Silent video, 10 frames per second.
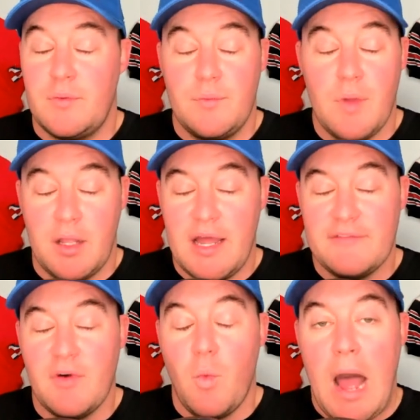a kind of
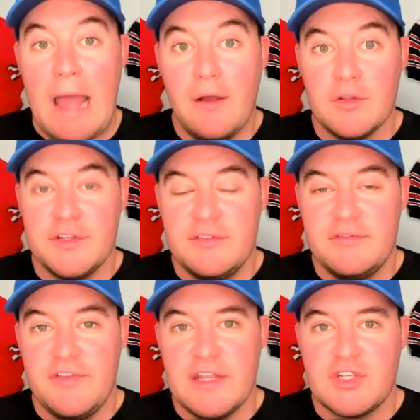a wild
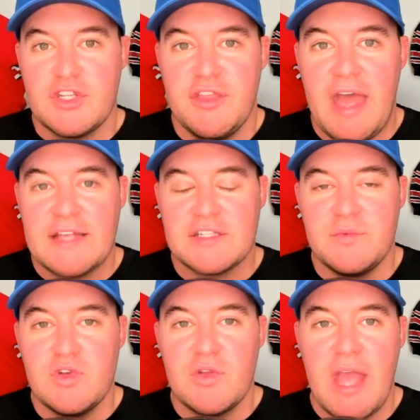finish to the S M
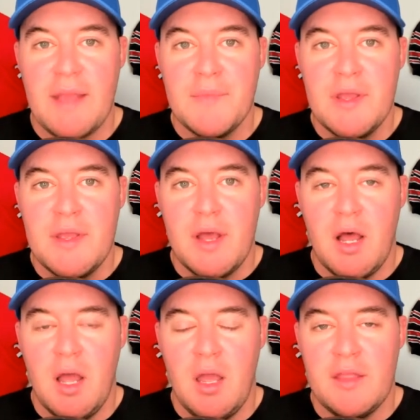U game
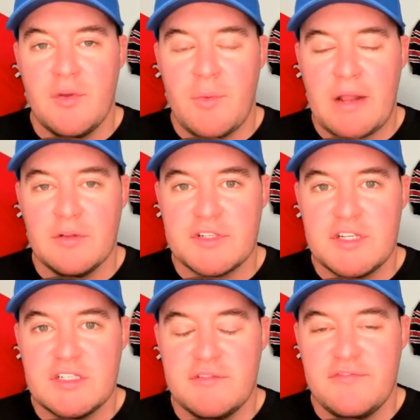uh, in the regular
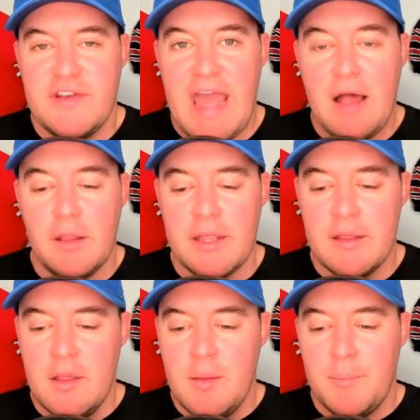season finale.
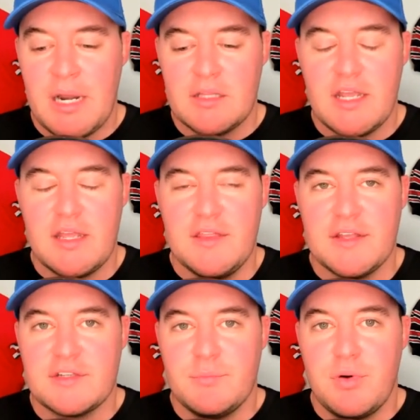But I'll tell you
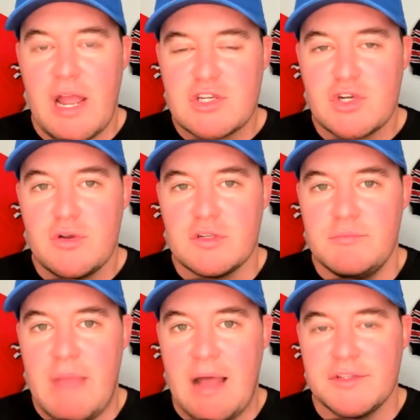this, pressure is
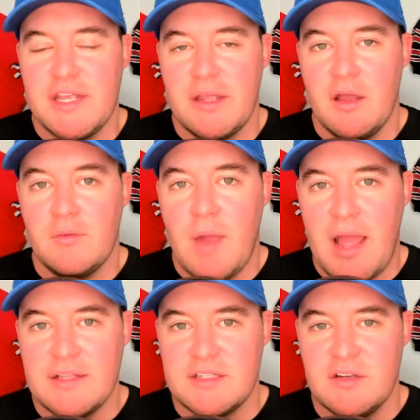mounting on
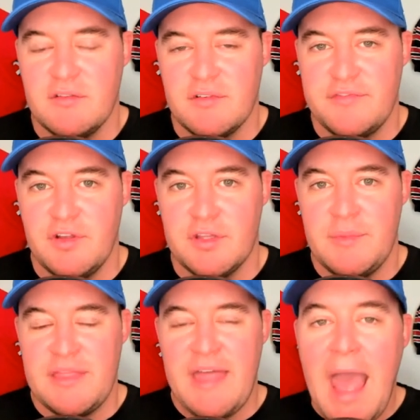Ryan Silverfield. I
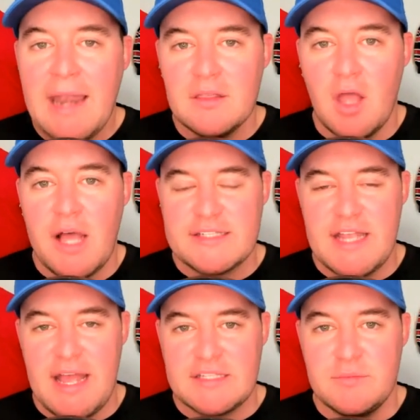mean, that loss to
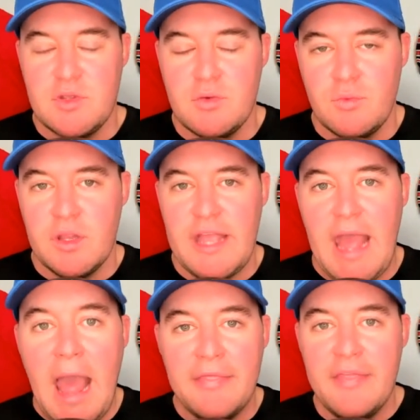S M U really
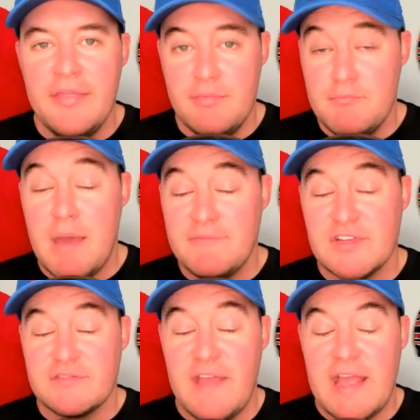had
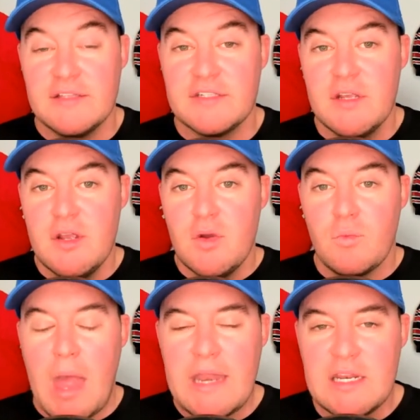Memphis fans
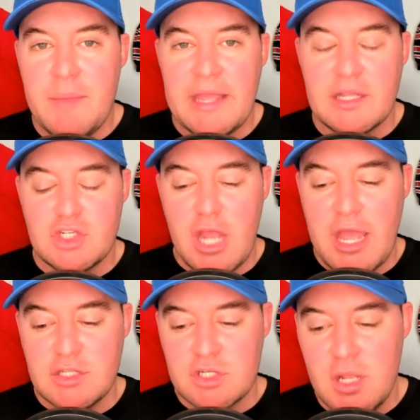ready to make a
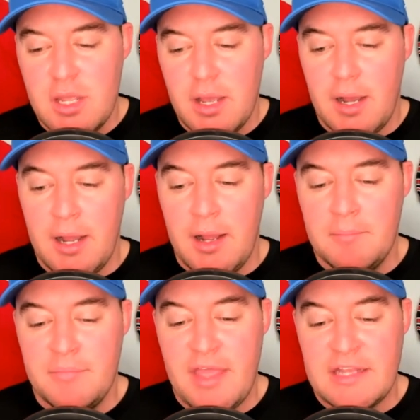change. Um,
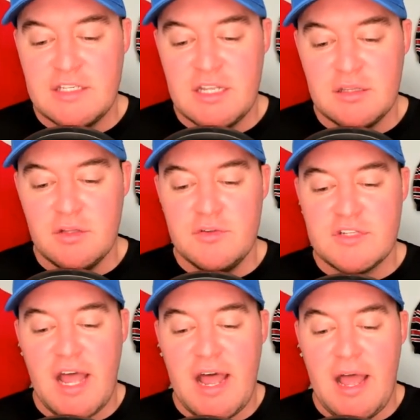they did lose
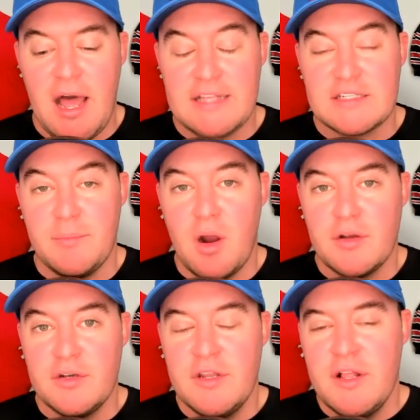Asa
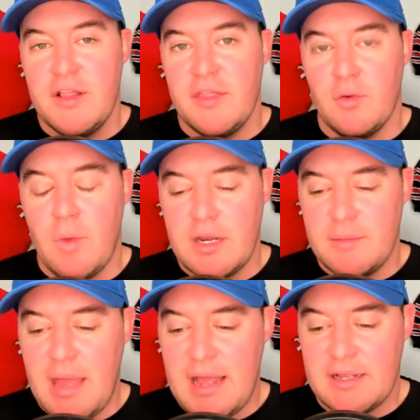Martin, their running
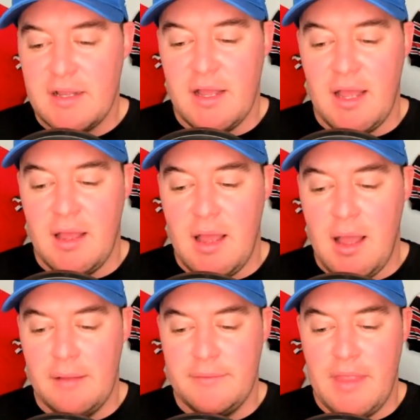back, uh,
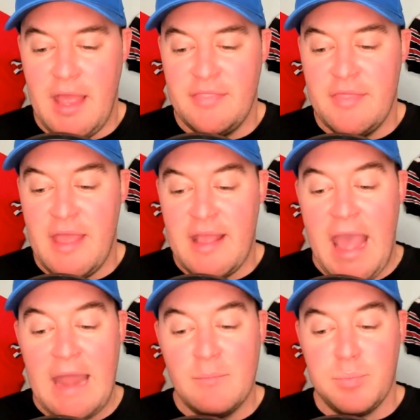and they
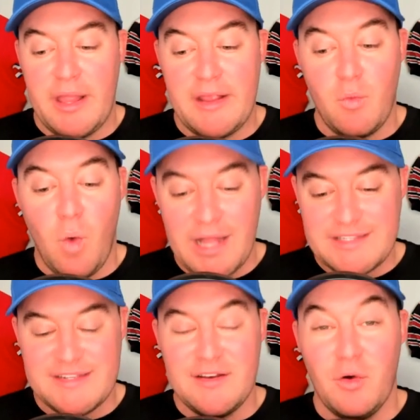add Blake
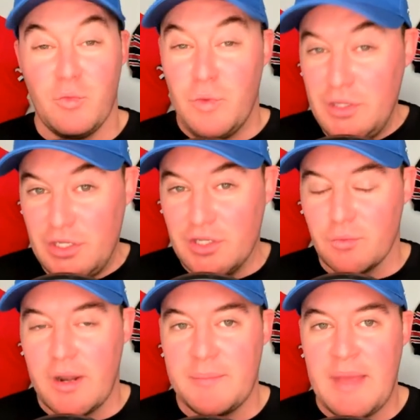Watson, a really good
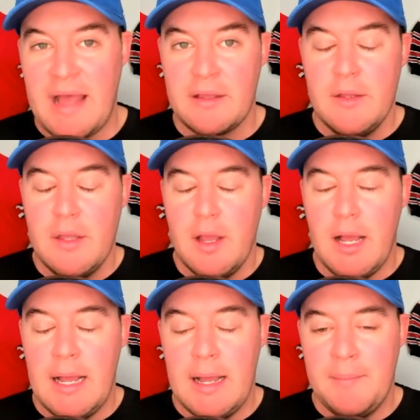running back
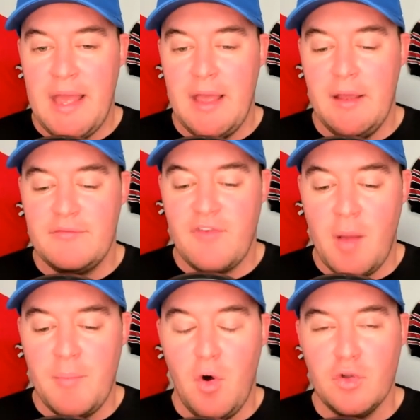um,
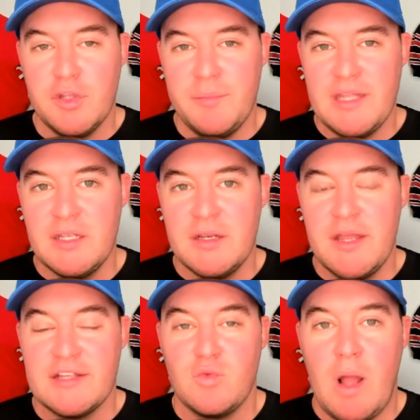from Old Dominion,
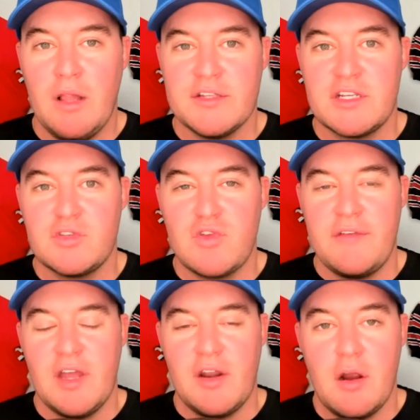as well as
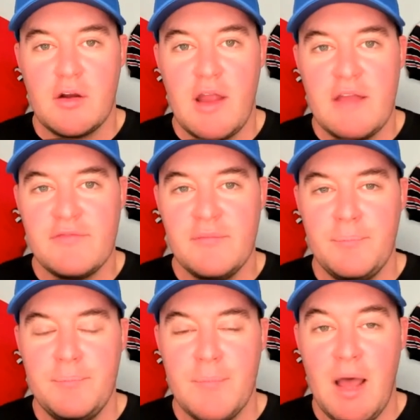Katravion Hargrave from
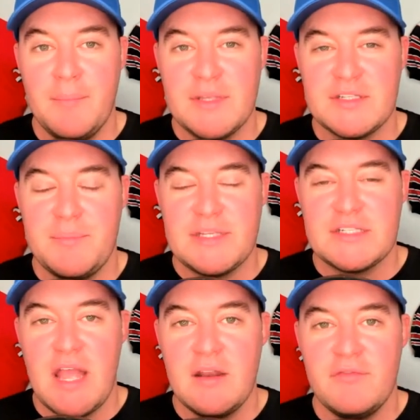Uh, Mississippi
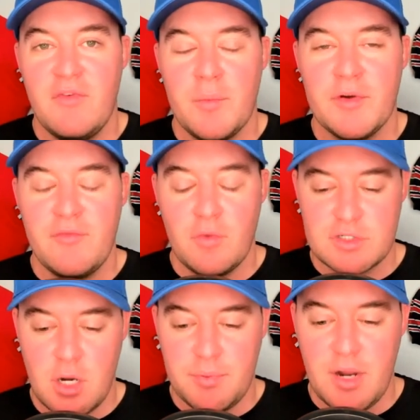State, a former
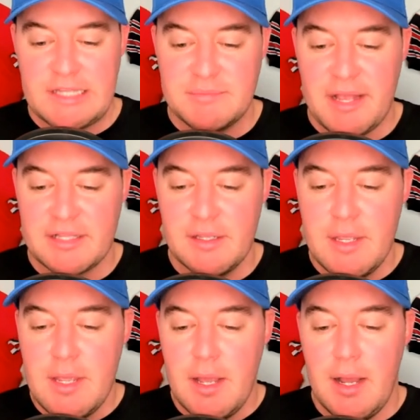four-star prospect.
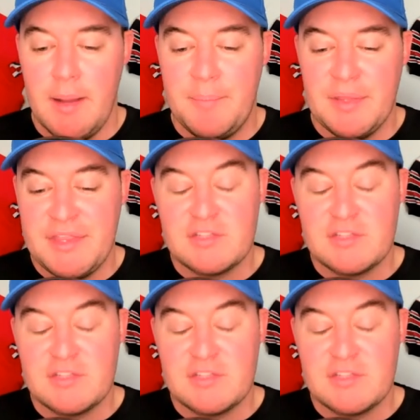Uh, but this